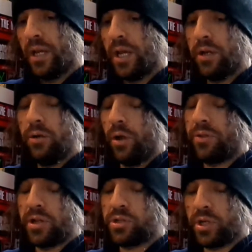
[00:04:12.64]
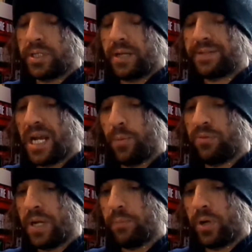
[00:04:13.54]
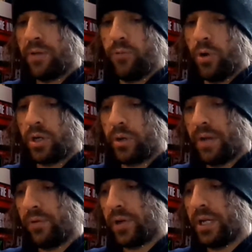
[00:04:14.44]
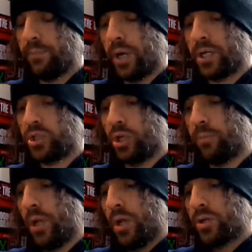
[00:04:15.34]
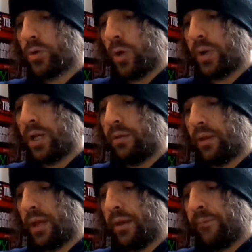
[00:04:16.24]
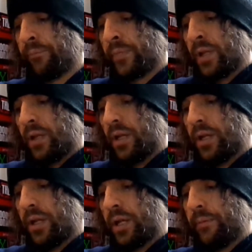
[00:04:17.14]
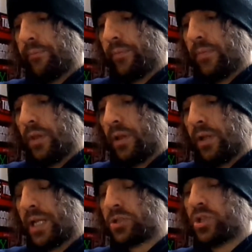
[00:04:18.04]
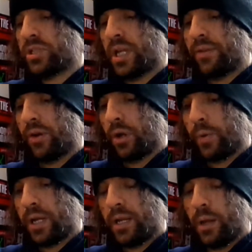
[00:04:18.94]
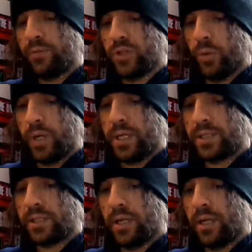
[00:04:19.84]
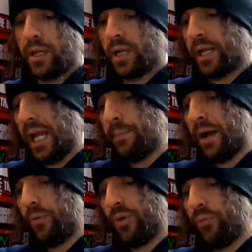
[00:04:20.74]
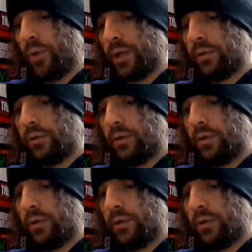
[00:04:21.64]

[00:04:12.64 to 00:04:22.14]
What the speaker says: and not that I took it downtown with me, but I thought I'd go and have a look in the bike shop. So I went in there, and let's just say that I went in there with two ears and came out with one.